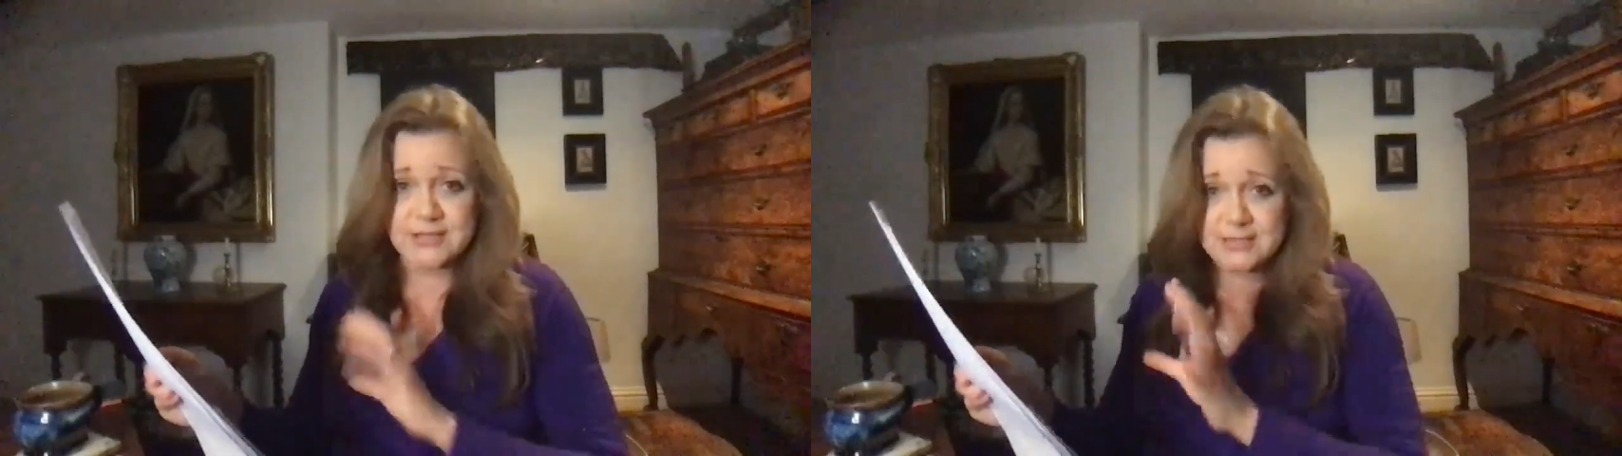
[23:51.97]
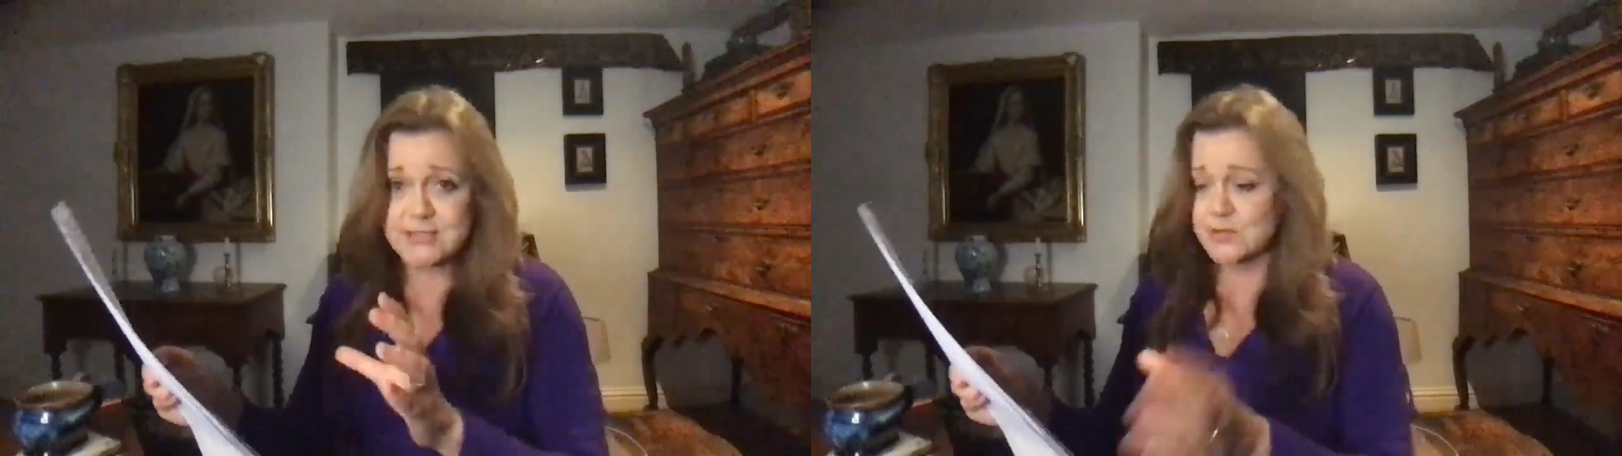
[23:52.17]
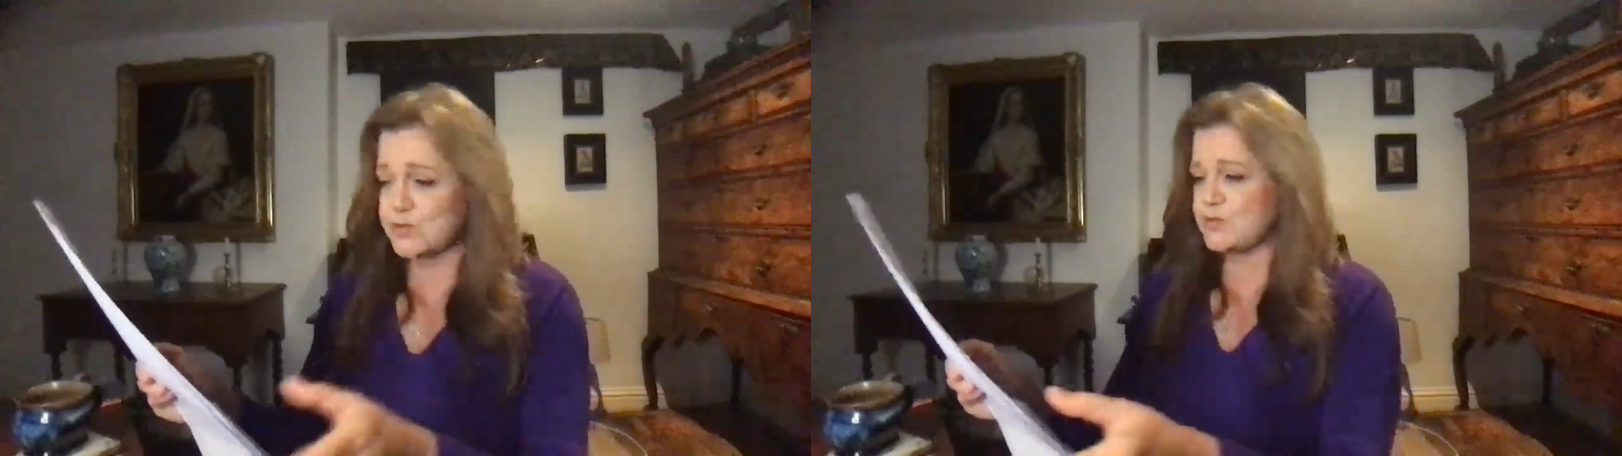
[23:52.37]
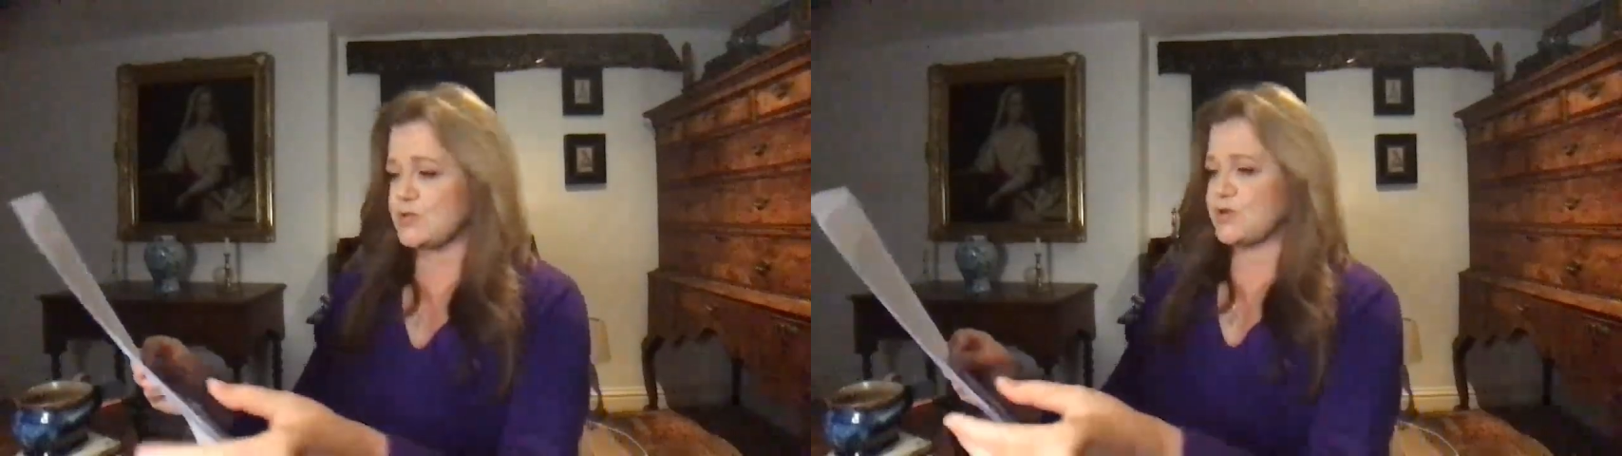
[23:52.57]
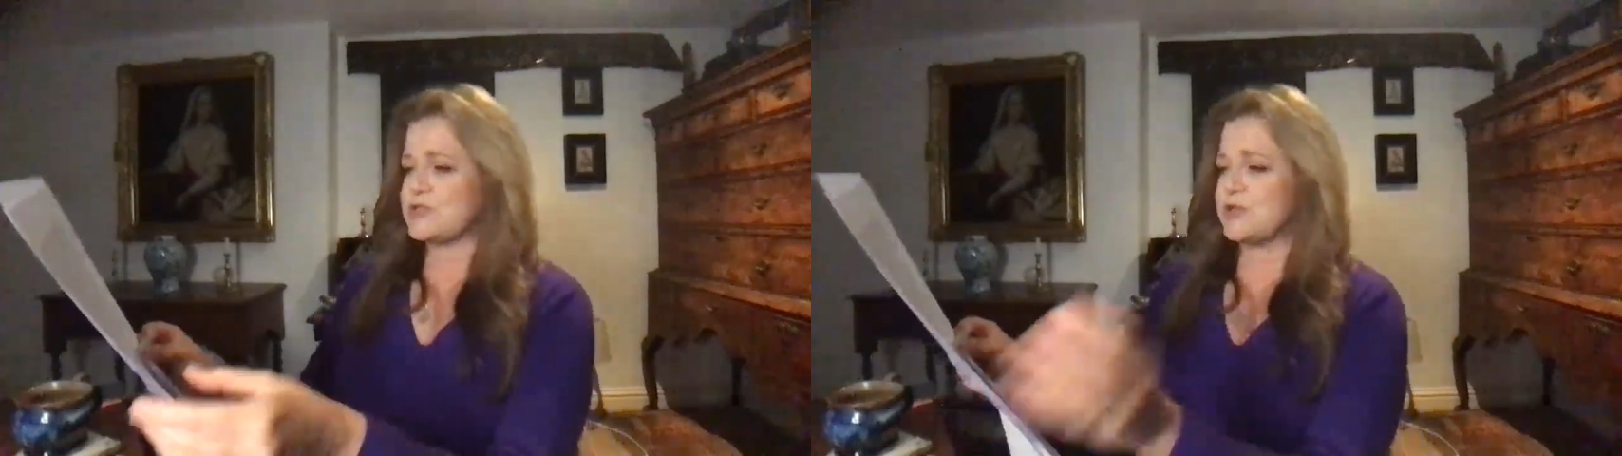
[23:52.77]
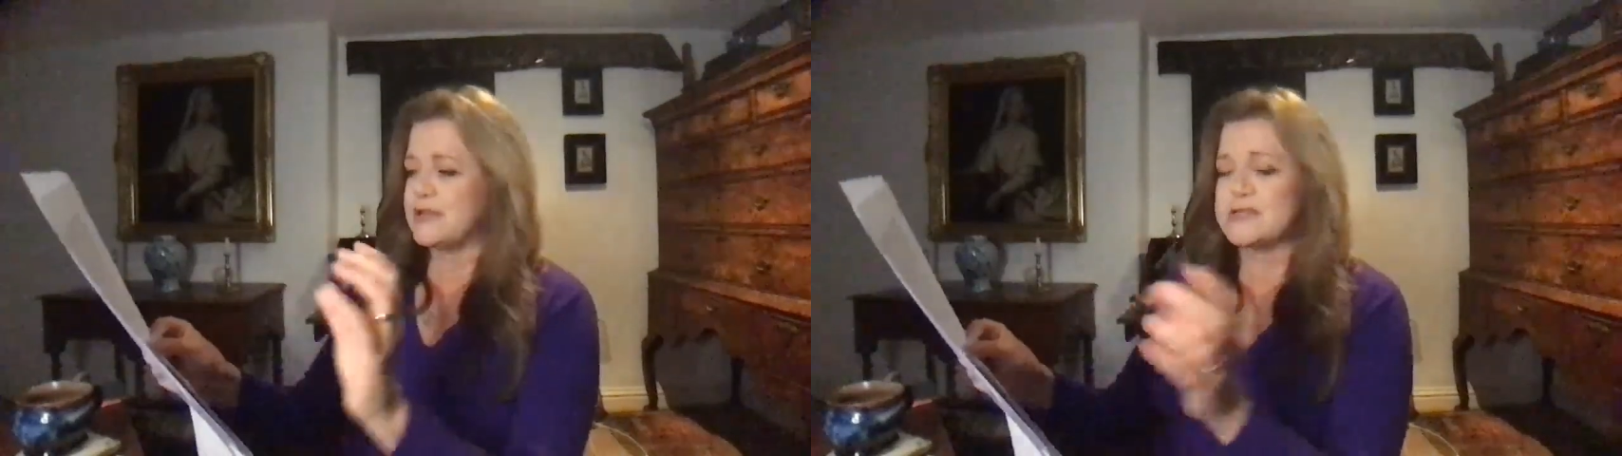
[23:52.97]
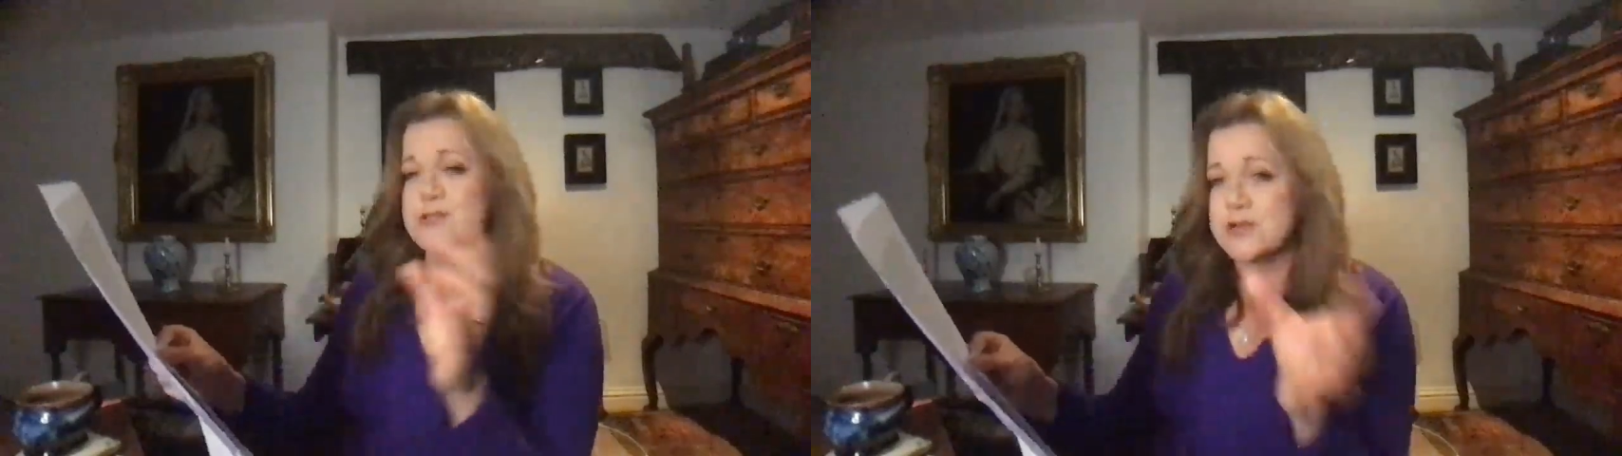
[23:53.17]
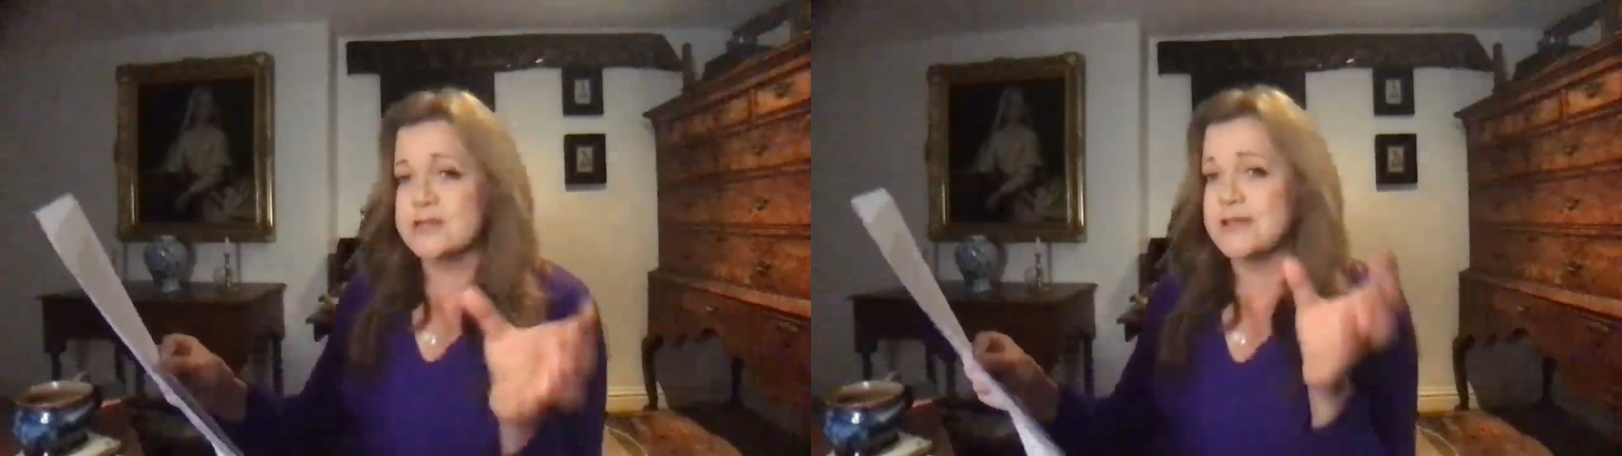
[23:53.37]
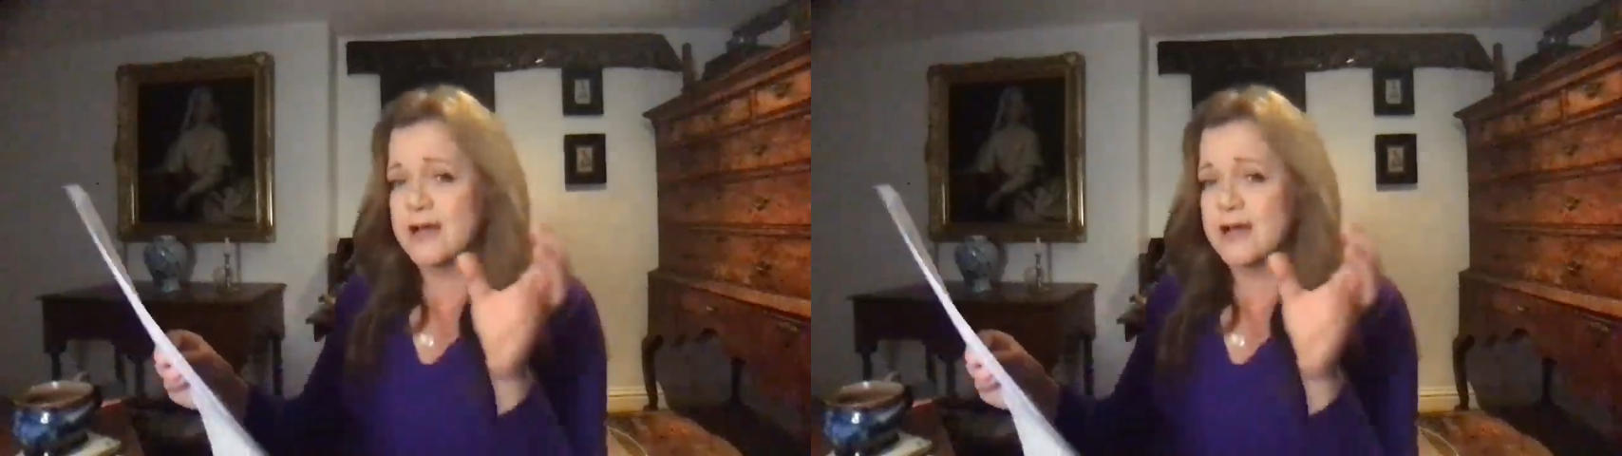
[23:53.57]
That's the true church. So let's look at the